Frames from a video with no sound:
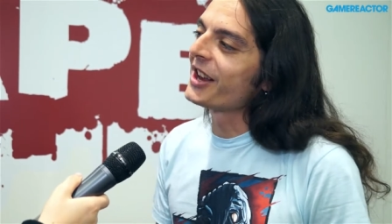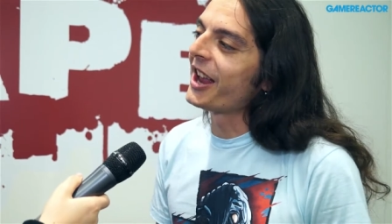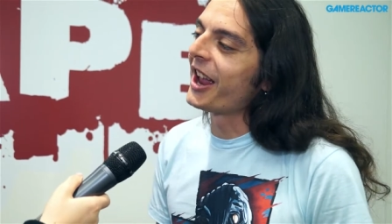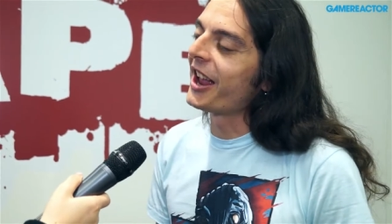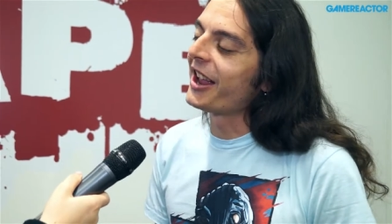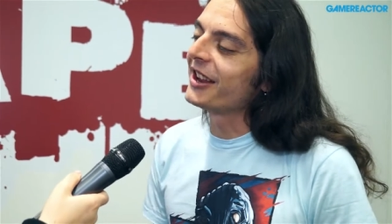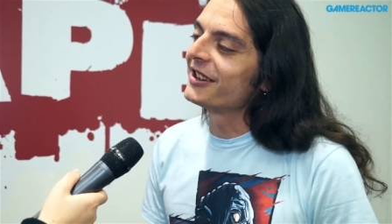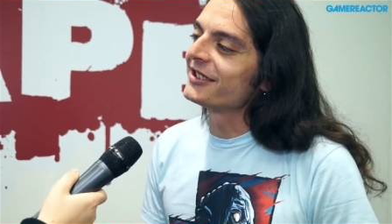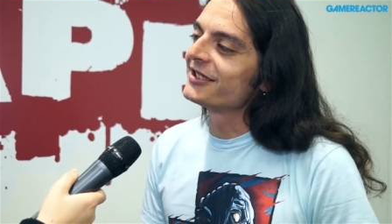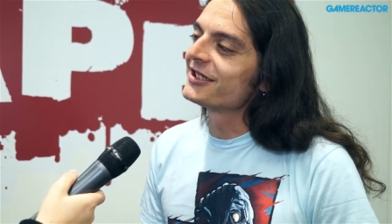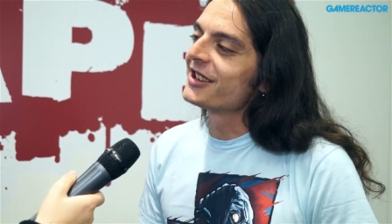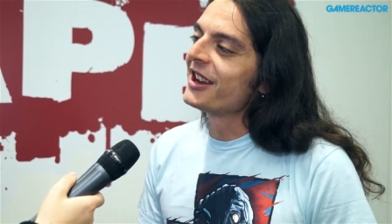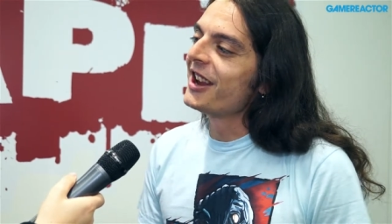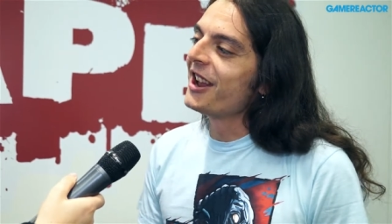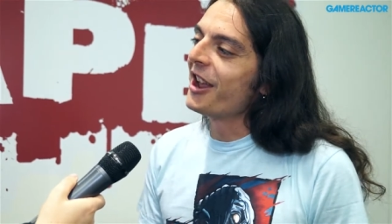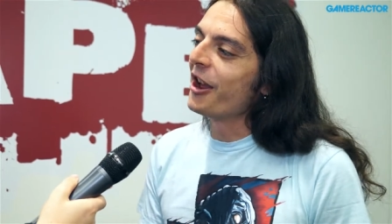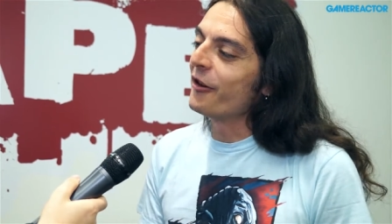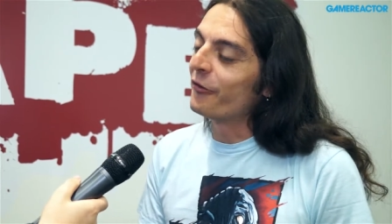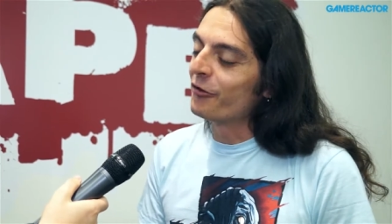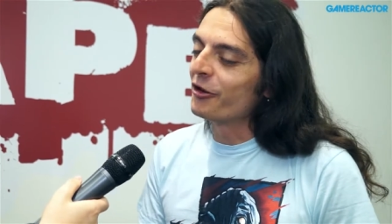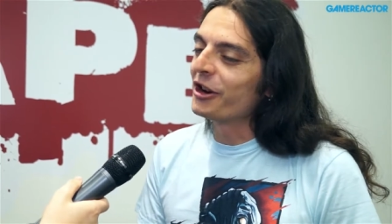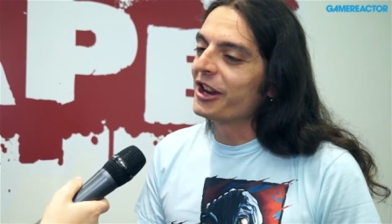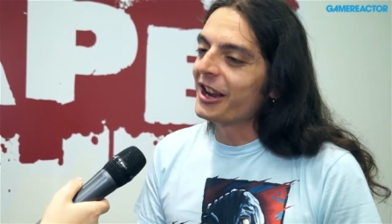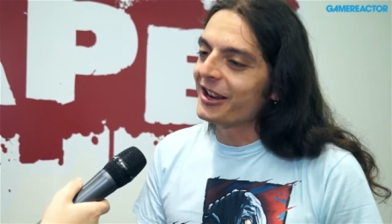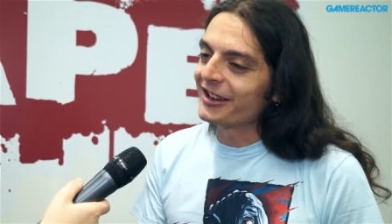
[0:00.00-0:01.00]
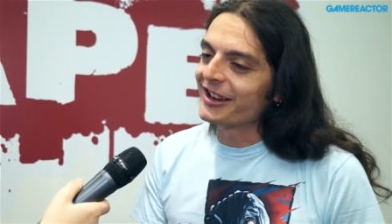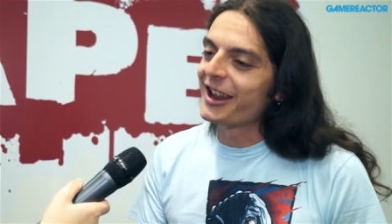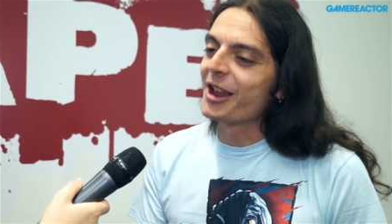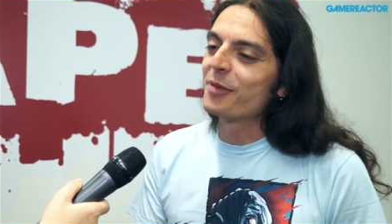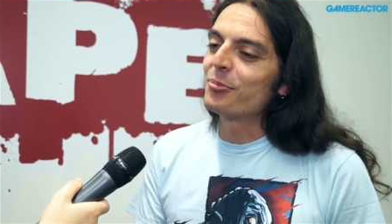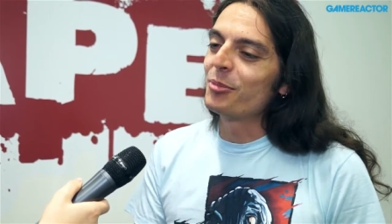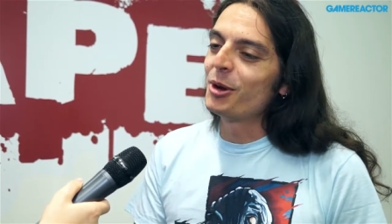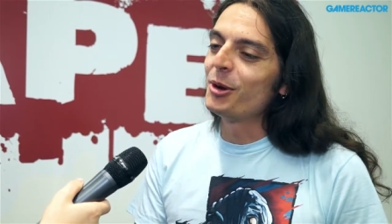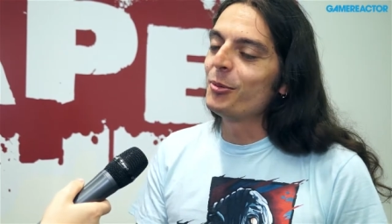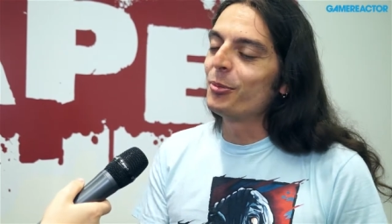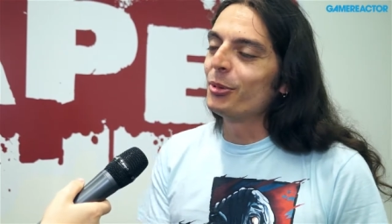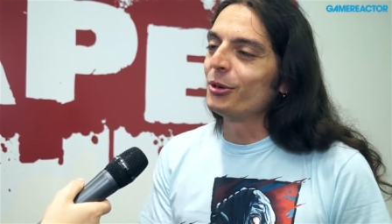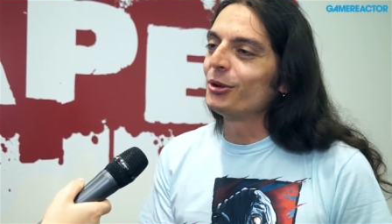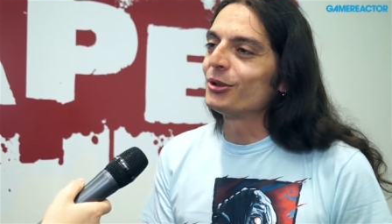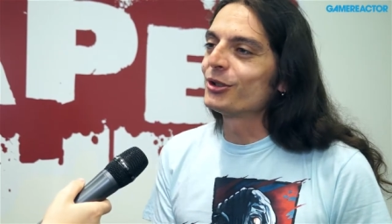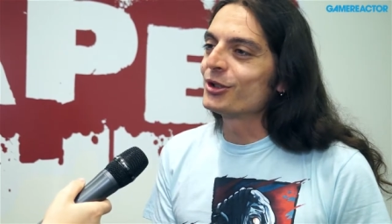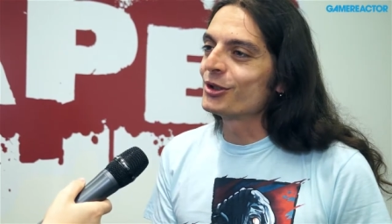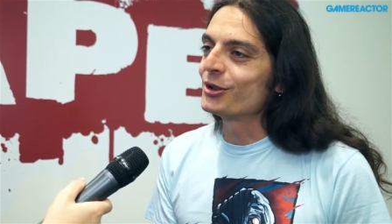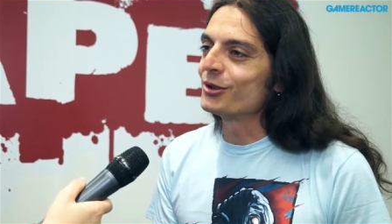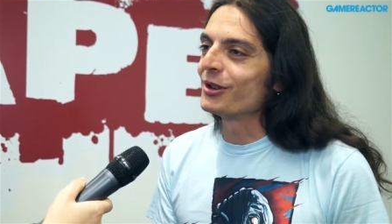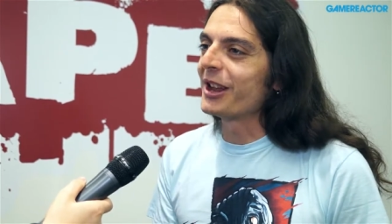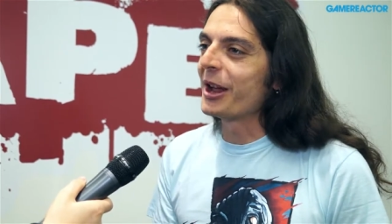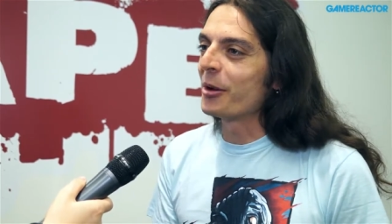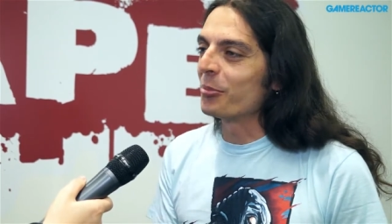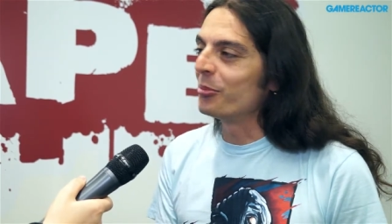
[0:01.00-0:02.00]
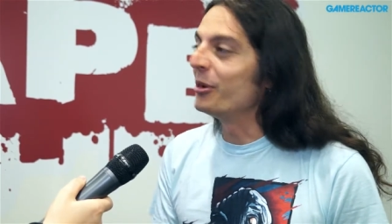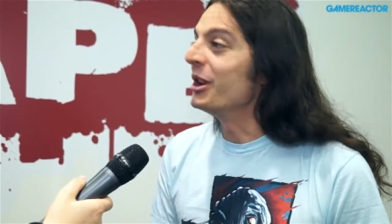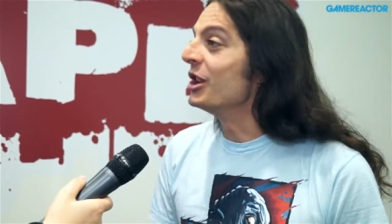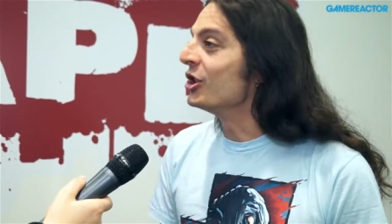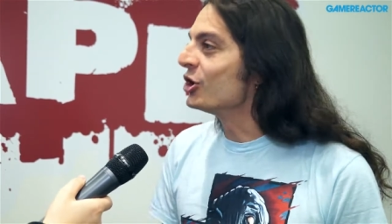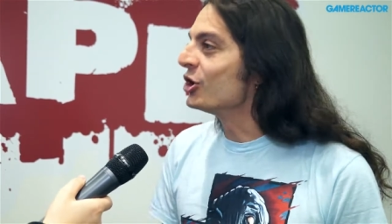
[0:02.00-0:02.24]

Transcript: And if we can get people to like be